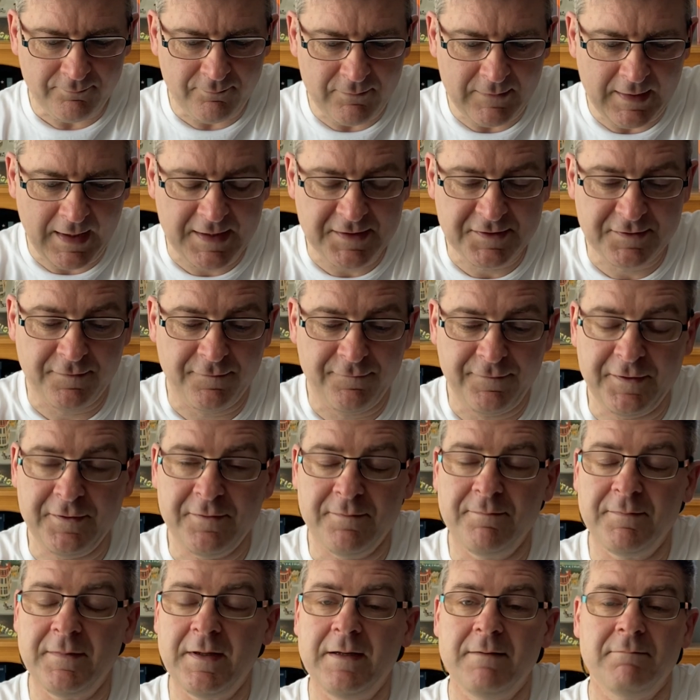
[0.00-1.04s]
it's a
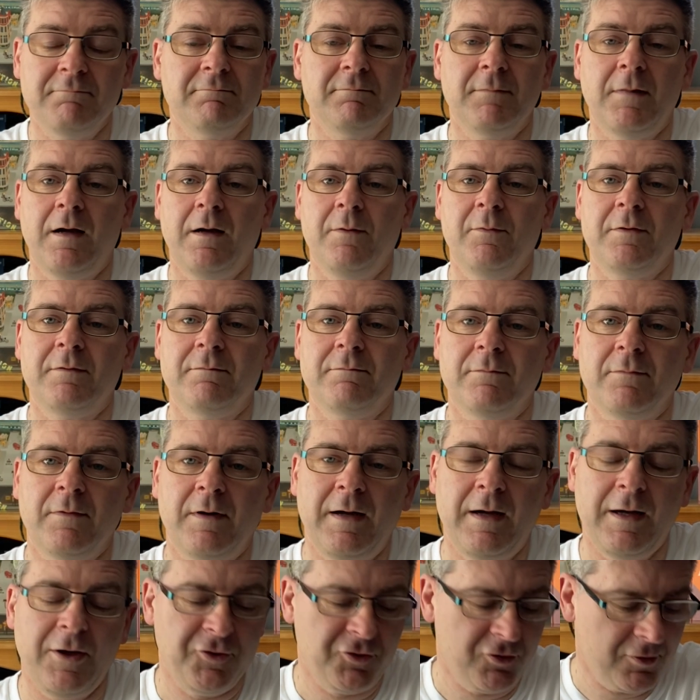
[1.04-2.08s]
film that I would
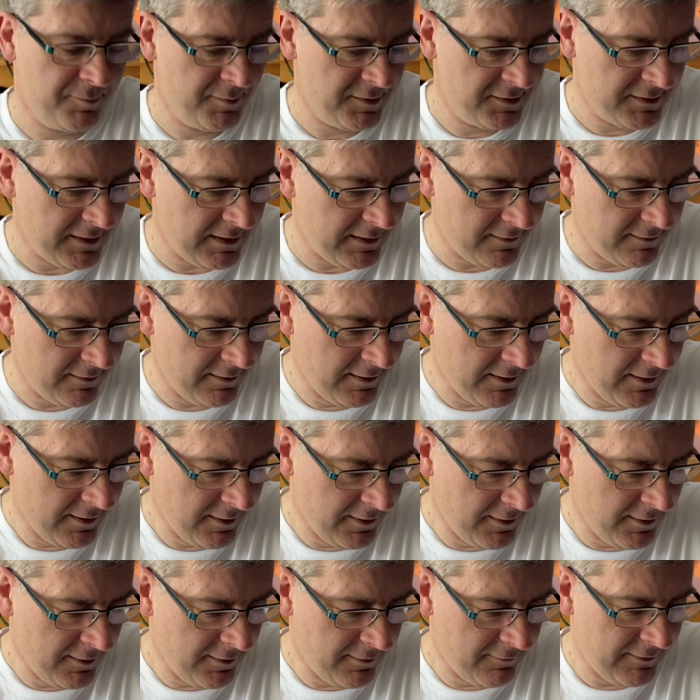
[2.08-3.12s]
100%
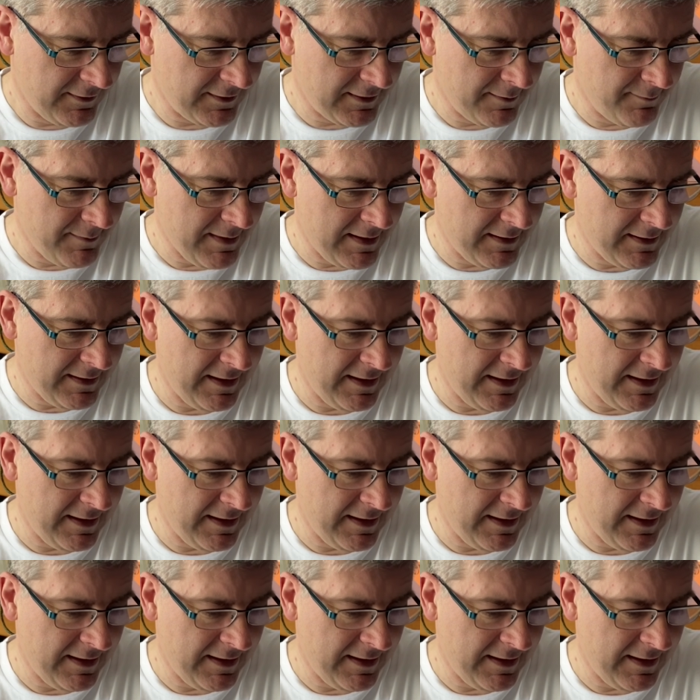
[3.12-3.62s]
recommend.